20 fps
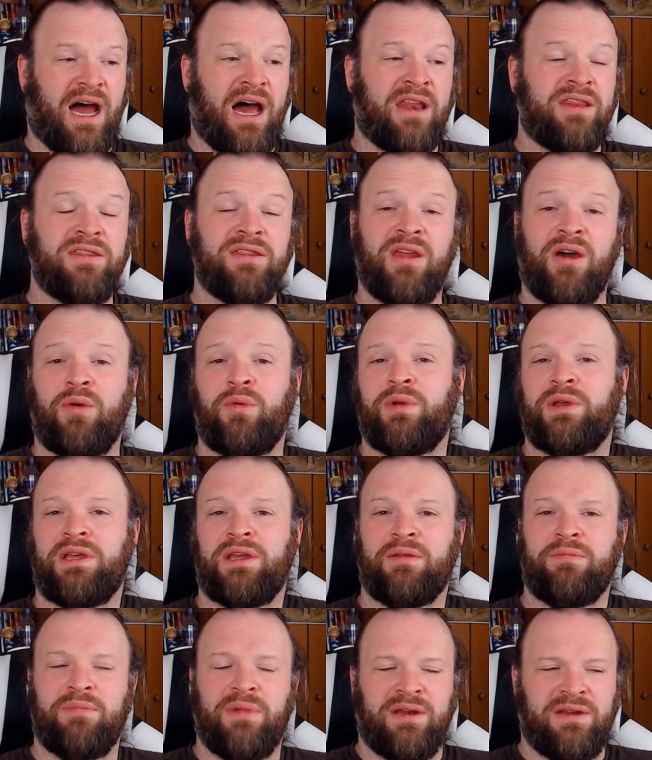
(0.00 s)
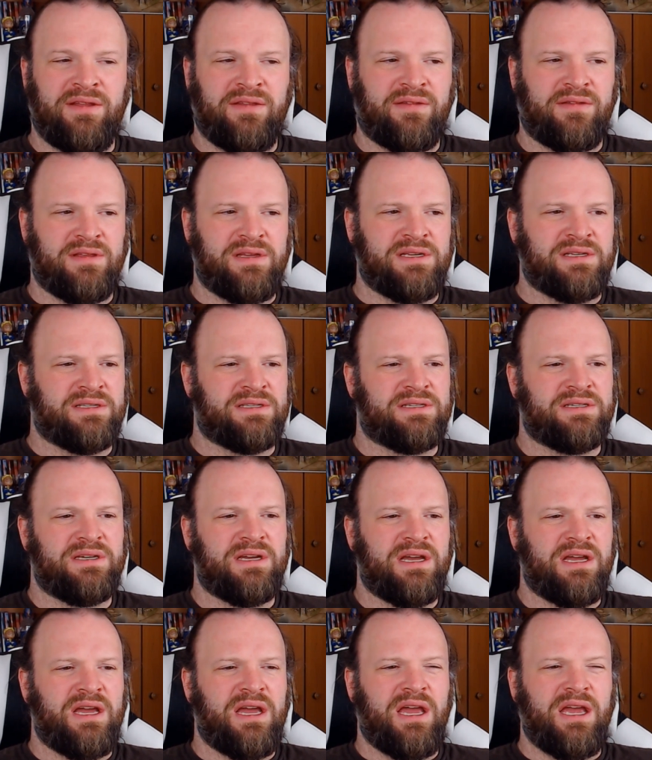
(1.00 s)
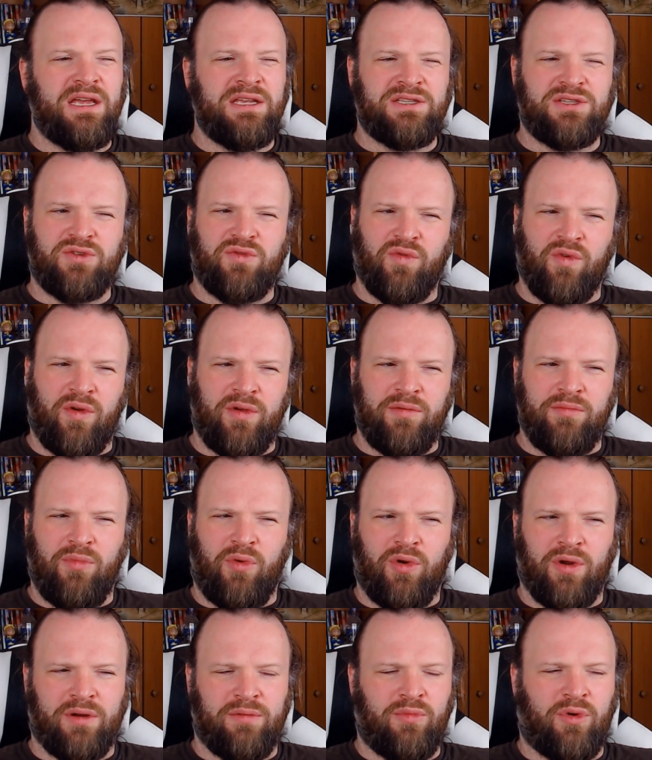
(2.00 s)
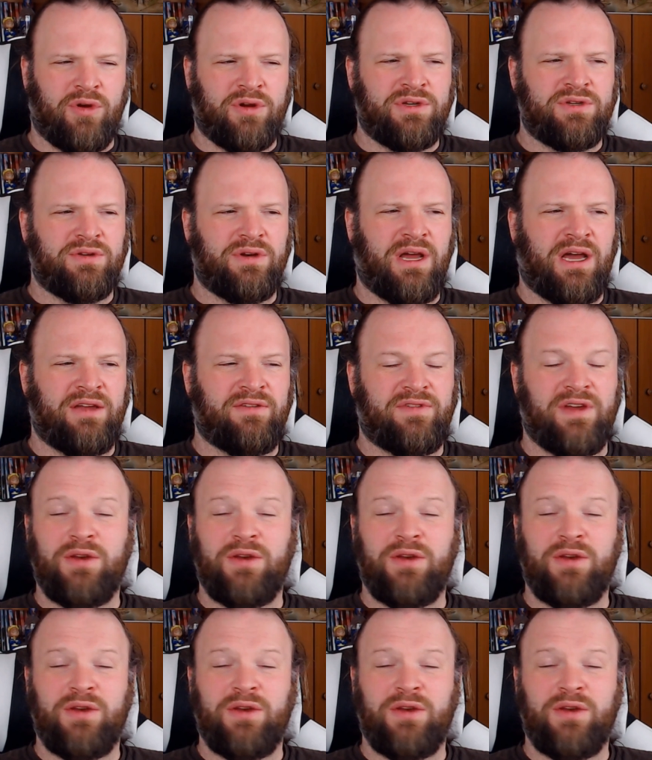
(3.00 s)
unknowing in many things is growing more and more into life.